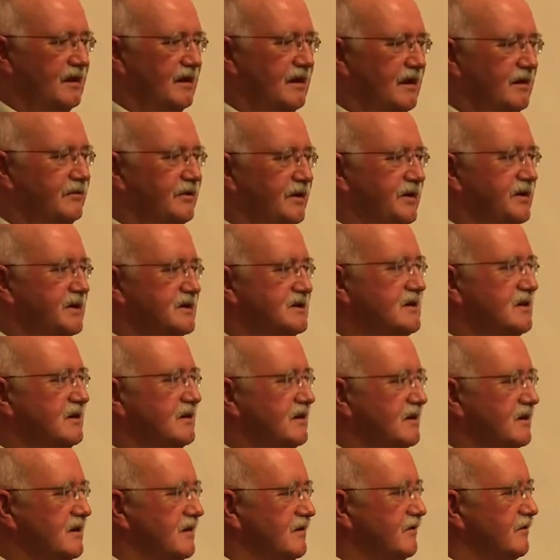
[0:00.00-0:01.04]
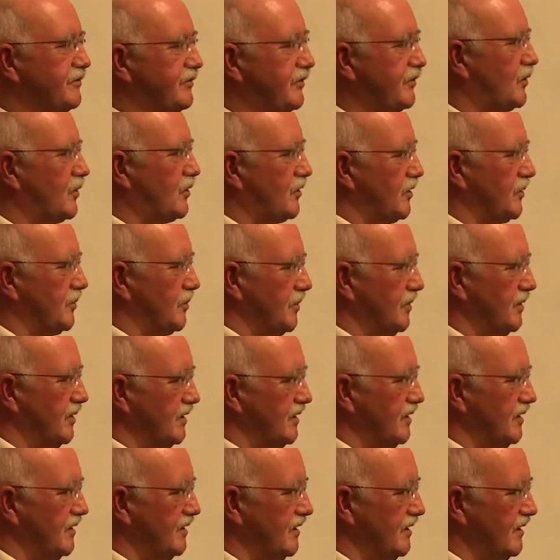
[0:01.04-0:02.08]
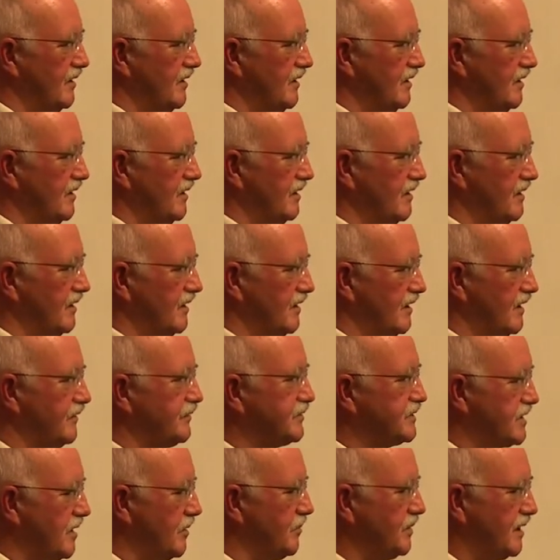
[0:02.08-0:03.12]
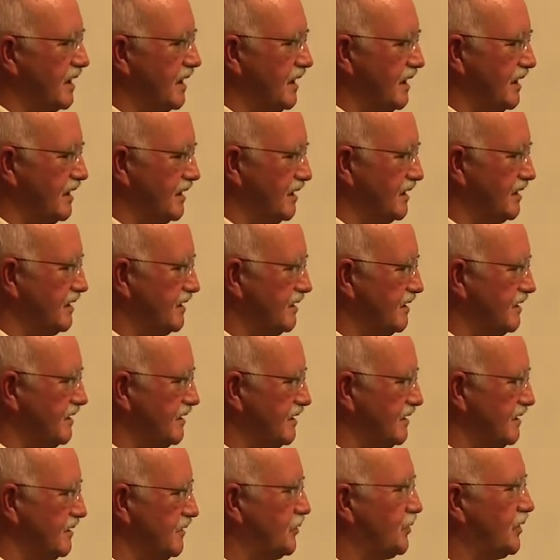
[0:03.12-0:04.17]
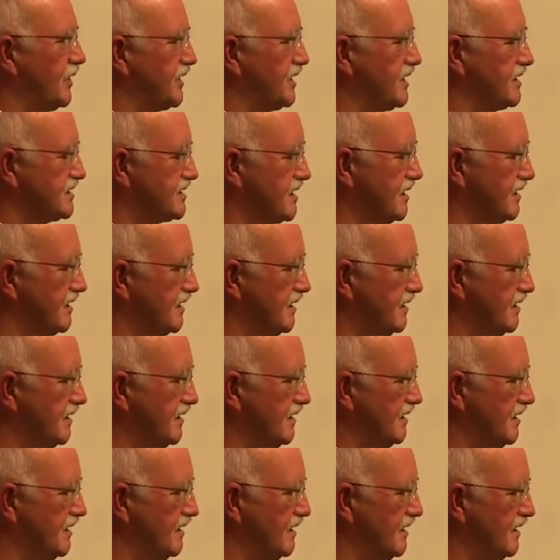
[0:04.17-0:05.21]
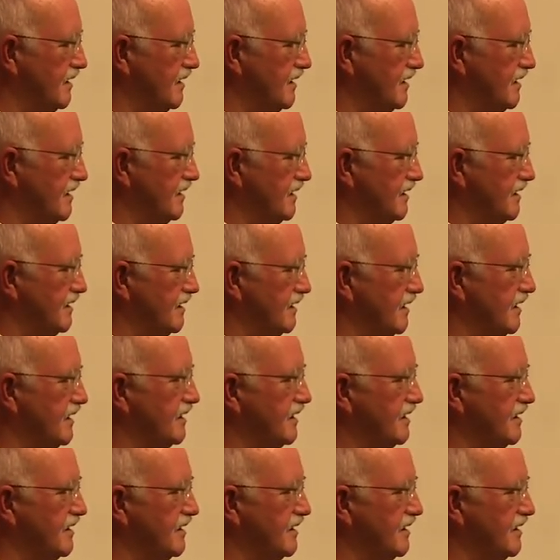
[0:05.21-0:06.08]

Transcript: if it isn't informed of some kind, what is it? It